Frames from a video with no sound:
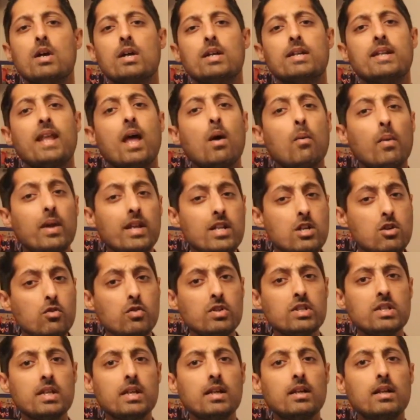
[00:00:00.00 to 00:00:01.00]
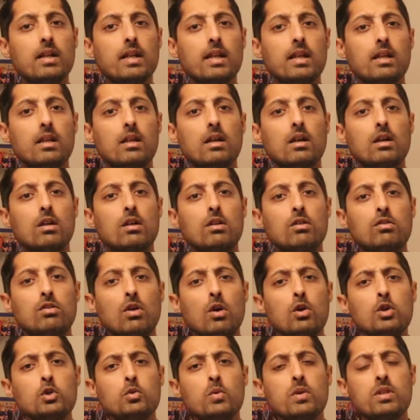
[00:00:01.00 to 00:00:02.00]
Now, interestingly,
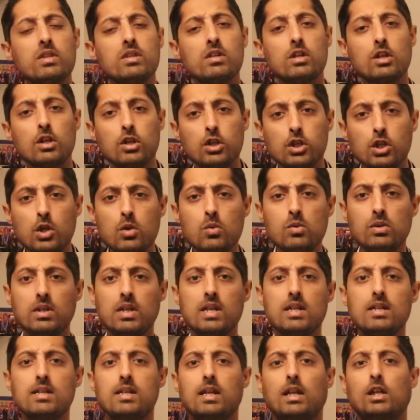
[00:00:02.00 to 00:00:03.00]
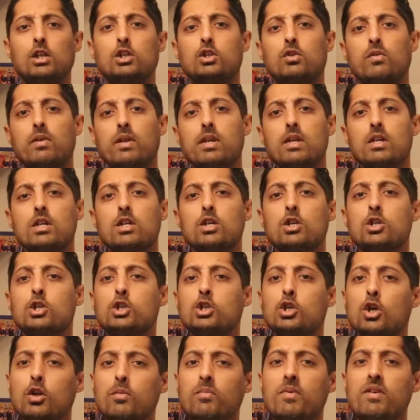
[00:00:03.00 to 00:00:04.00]
those with an acute kidney injury
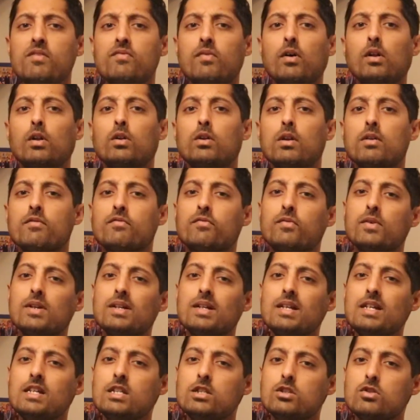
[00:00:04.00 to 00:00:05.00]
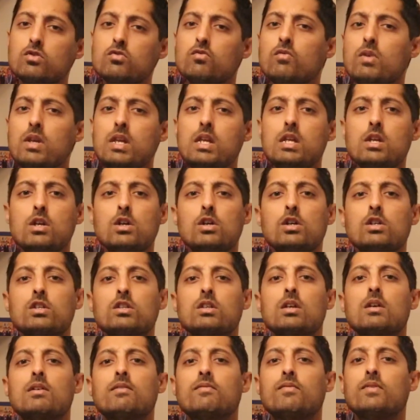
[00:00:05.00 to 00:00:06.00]
should be followed up for at least 3 years
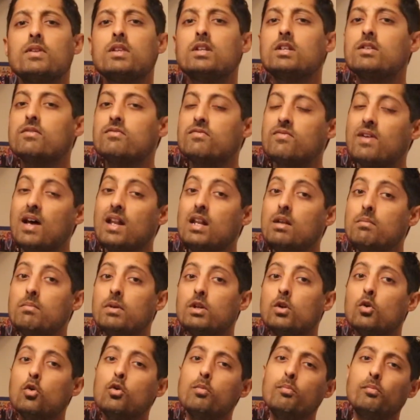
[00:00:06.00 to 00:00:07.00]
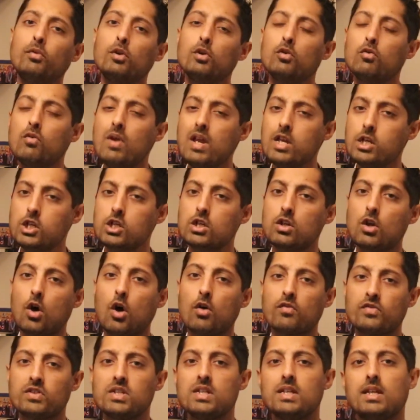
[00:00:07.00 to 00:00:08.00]
for the development or progression of
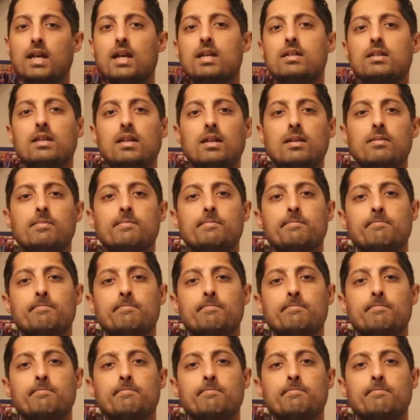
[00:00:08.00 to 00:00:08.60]
CKD.